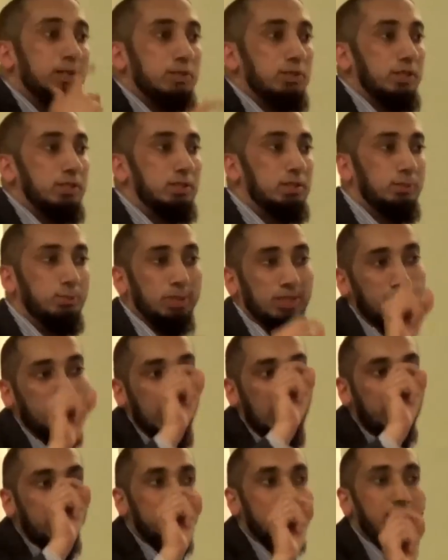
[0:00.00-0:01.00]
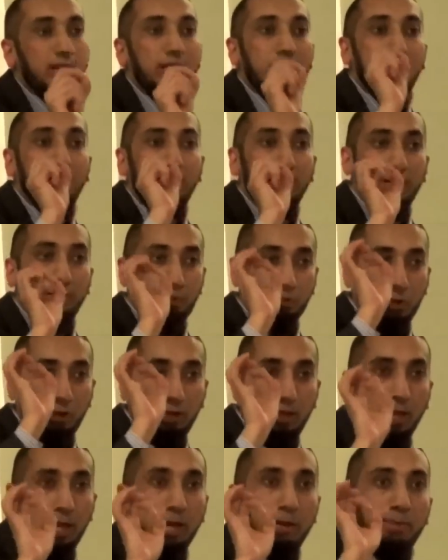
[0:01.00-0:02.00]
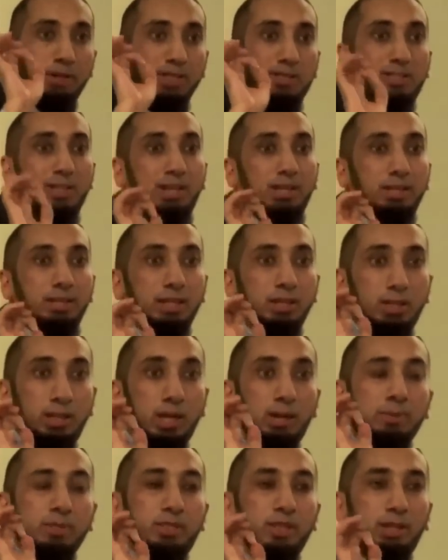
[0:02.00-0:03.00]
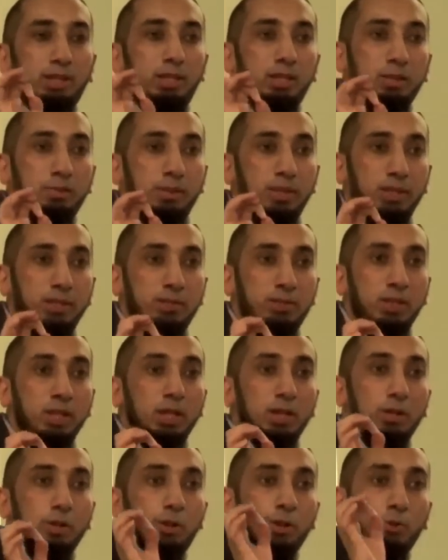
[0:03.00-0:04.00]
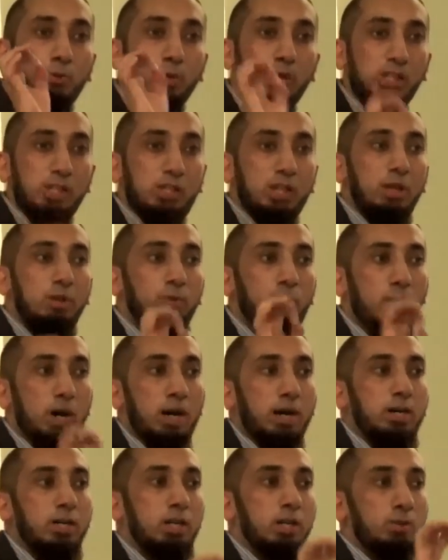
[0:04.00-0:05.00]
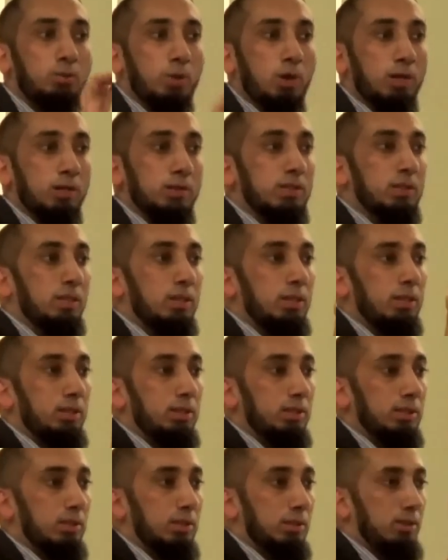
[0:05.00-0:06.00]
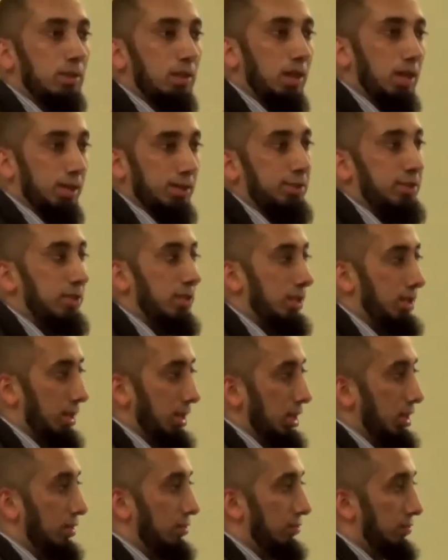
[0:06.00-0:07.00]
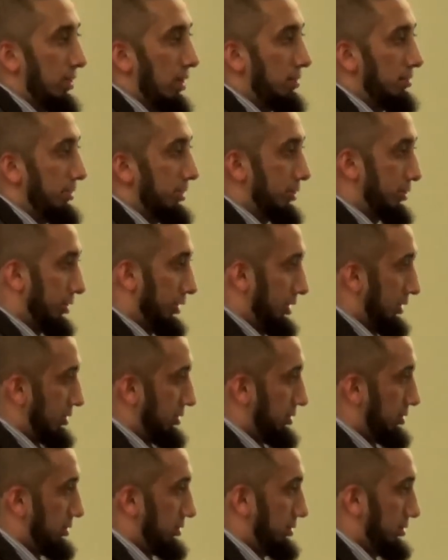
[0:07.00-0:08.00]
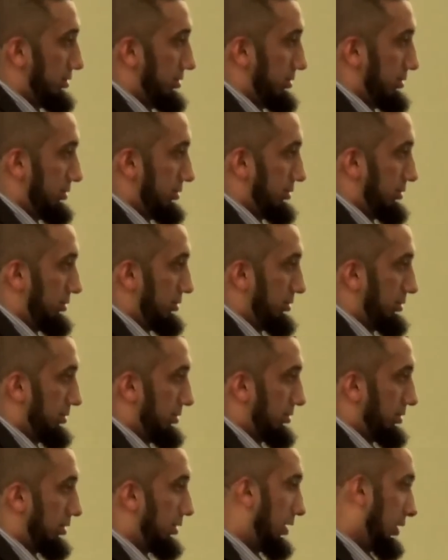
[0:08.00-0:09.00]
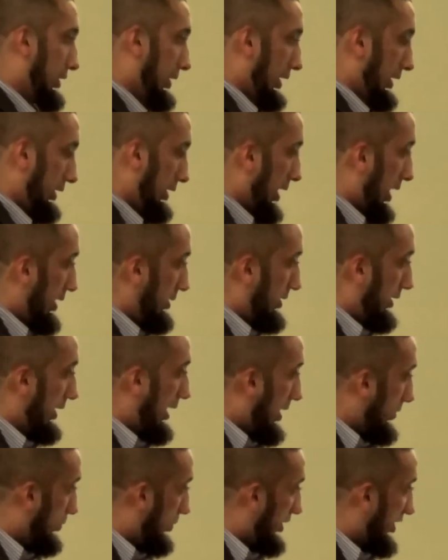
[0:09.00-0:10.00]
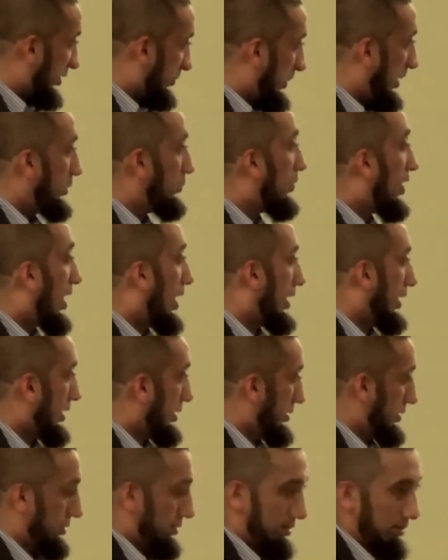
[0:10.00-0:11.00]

mentions with lam al-ta'lim, it's called lam al-ta'lim. Lam al-ta'lim means the reason why He wanted us to eat from the tree. The lam will explain why.